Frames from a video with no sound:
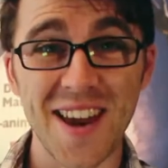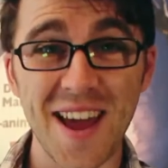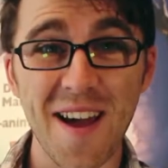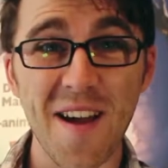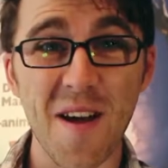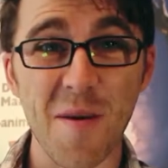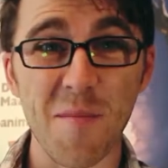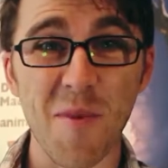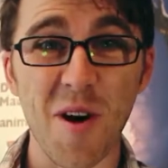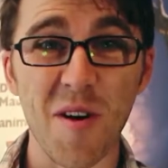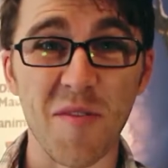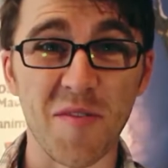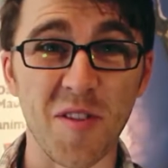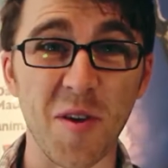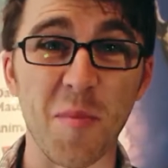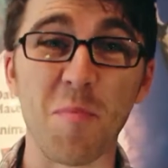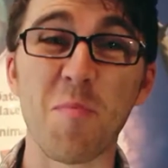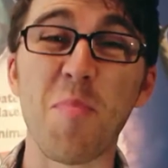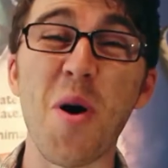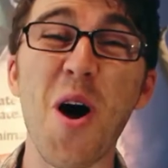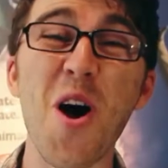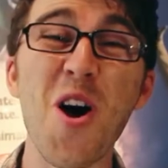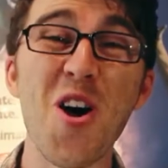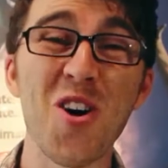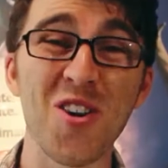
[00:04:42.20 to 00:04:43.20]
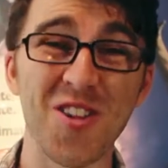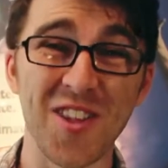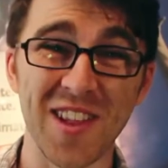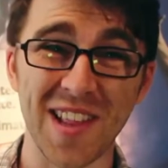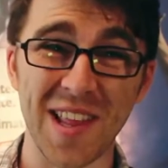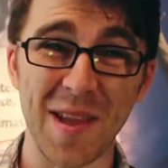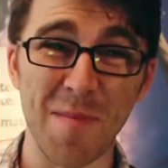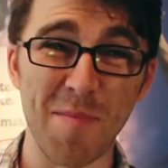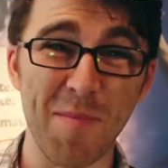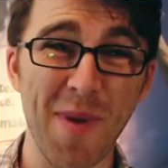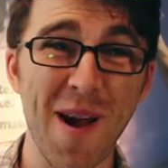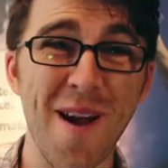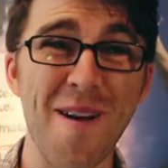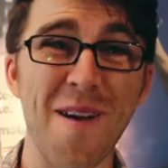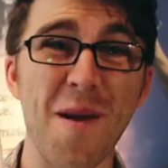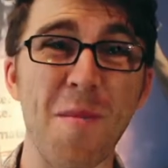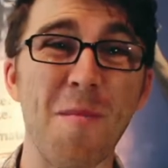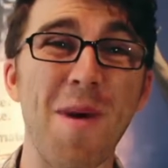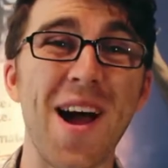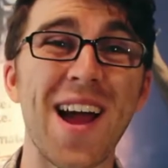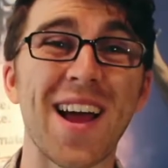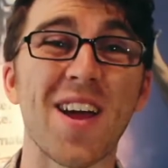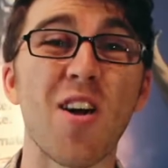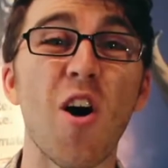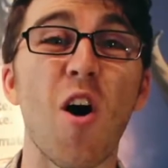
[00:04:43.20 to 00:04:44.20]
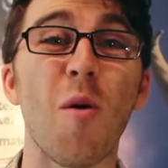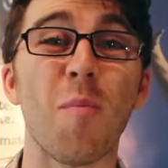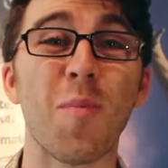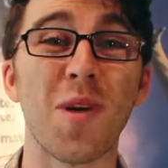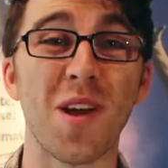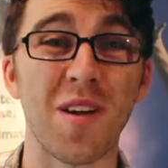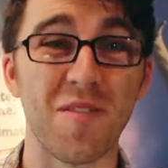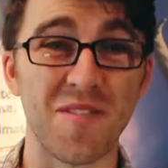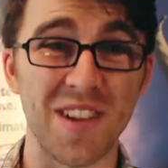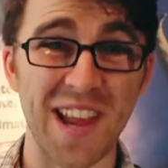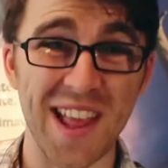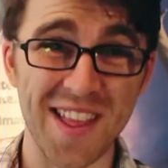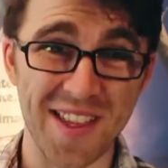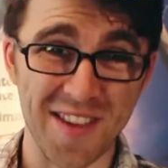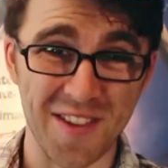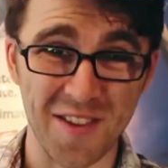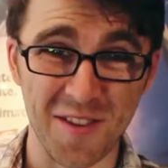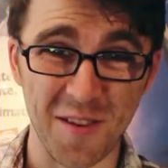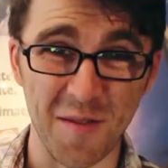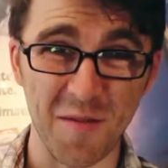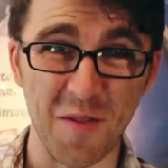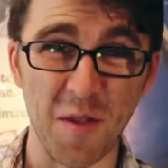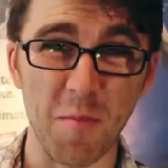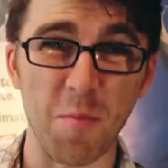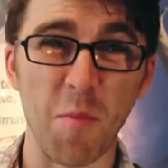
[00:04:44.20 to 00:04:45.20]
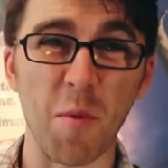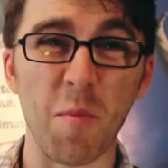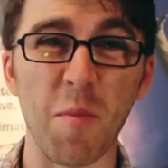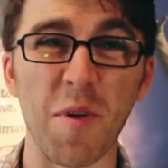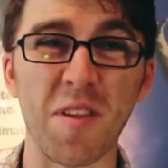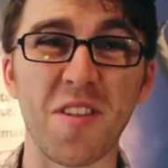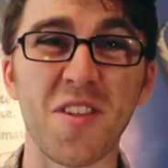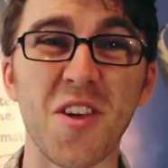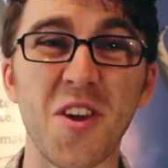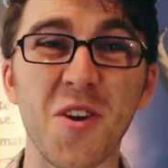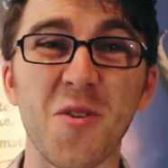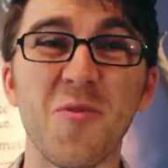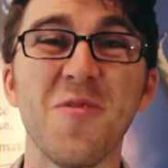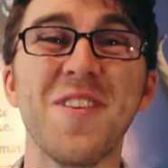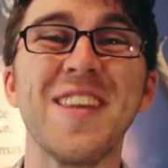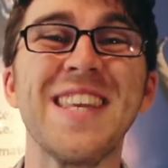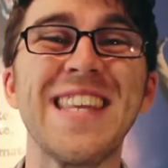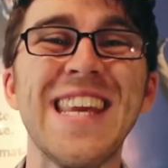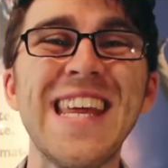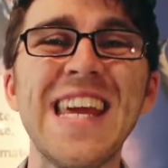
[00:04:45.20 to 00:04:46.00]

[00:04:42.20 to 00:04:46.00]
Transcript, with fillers: now I'm off to personally bury my copy of Legend of the Mummy 2